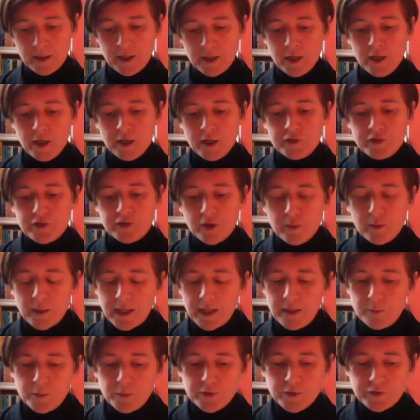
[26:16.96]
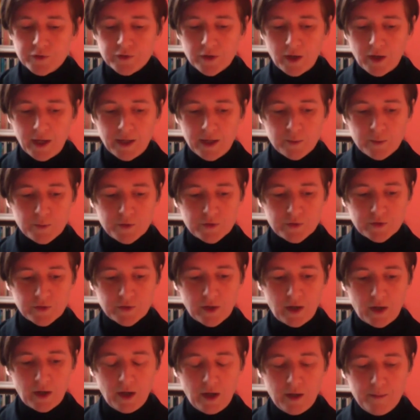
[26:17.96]
So it was
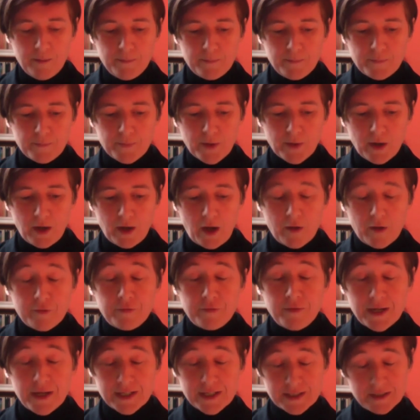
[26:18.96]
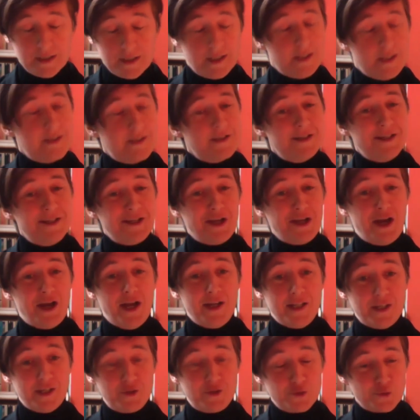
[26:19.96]
a fascinating
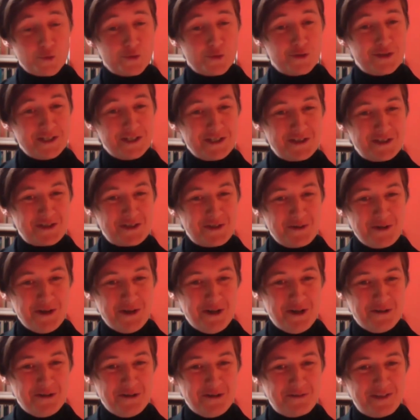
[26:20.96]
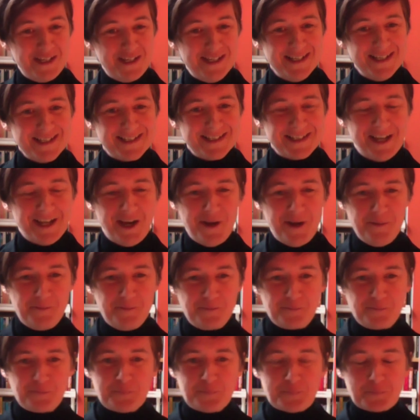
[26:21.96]
and exhausting 2.5 years,
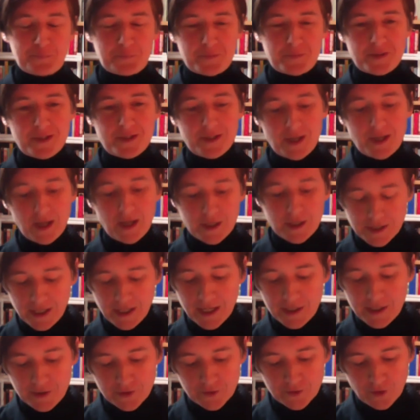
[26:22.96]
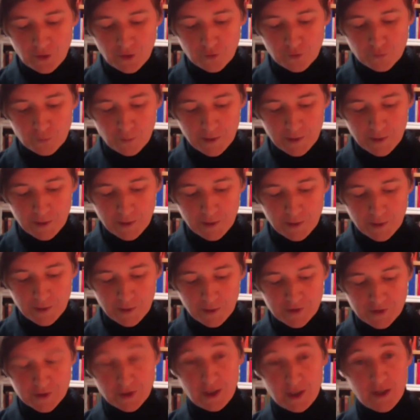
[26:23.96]
at the end of which,
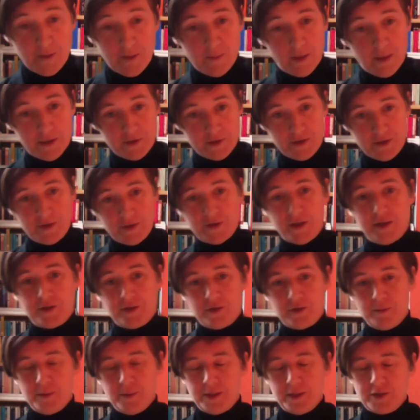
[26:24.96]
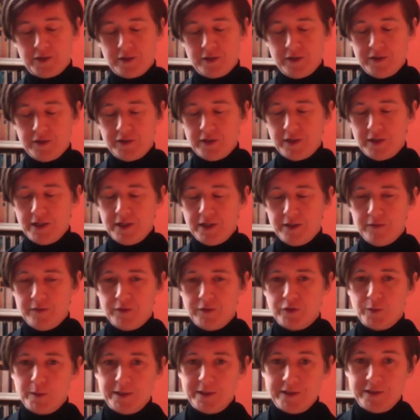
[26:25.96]
as you mentioned, Lucy, at the end of the
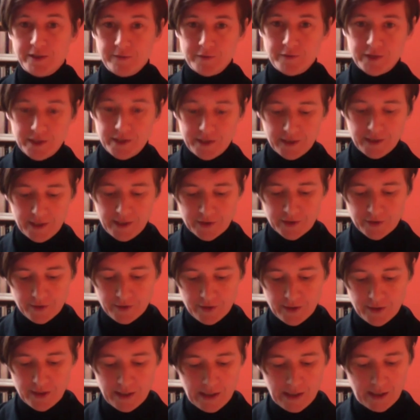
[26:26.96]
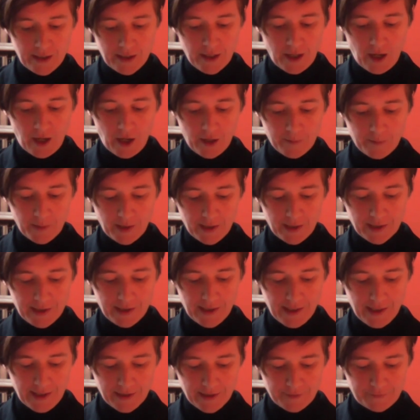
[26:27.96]
2017 election, I
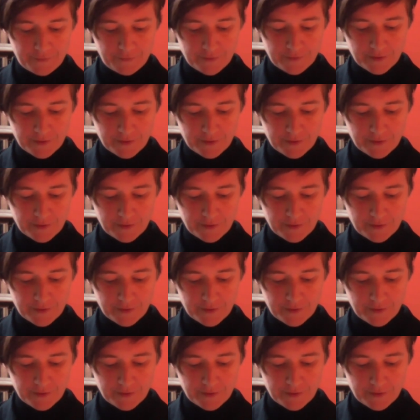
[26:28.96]
left.